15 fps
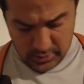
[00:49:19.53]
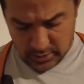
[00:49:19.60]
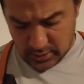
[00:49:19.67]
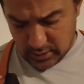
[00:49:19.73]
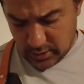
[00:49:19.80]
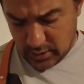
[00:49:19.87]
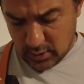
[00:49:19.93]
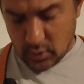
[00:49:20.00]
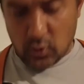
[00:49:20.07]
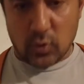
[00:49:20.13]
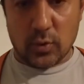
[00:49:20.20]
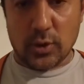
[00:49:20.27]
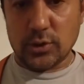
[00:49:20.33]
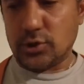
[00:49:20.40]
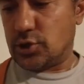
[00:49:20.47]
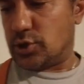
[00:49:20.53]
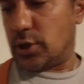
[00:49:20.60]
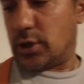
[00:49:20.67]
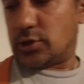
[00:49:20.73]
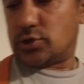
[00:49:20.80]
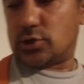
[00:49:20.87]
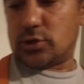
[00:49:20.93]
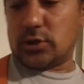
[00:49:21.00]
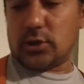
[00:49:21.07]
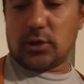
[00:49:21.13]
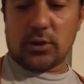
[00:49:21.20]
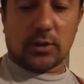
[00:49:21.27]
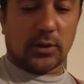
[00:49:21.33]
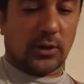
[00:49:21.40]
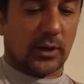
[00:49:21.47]
The orange
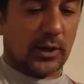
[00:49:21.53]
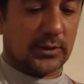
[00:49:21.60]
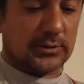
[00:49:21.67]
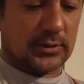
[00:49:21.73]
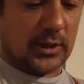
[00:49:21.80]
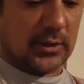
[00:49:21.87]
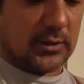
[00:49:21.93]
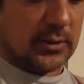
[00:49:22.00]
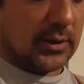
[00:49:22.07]
actually, like I said,